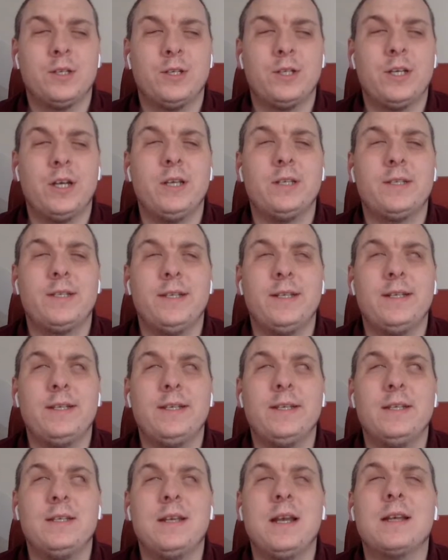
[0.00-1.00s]

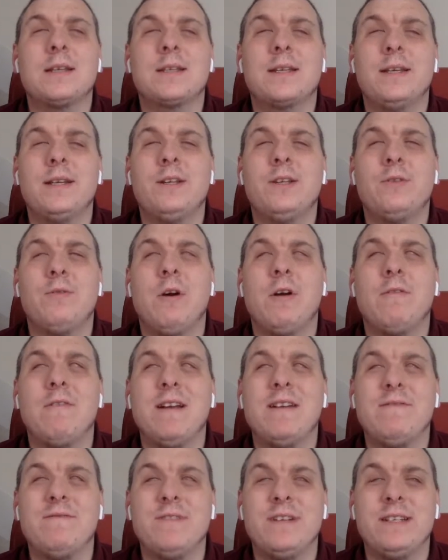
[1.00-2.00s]
Justice is asking, do I
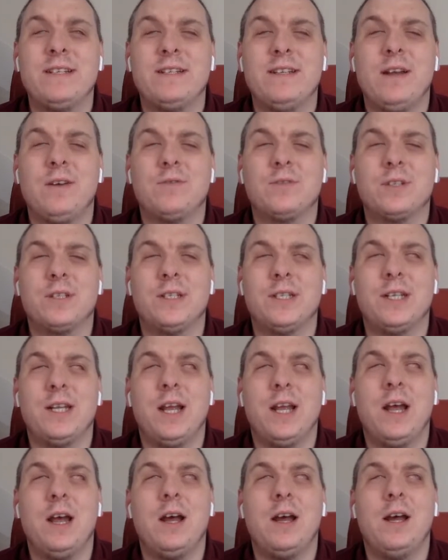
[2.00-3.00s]
rate Reece Nelson?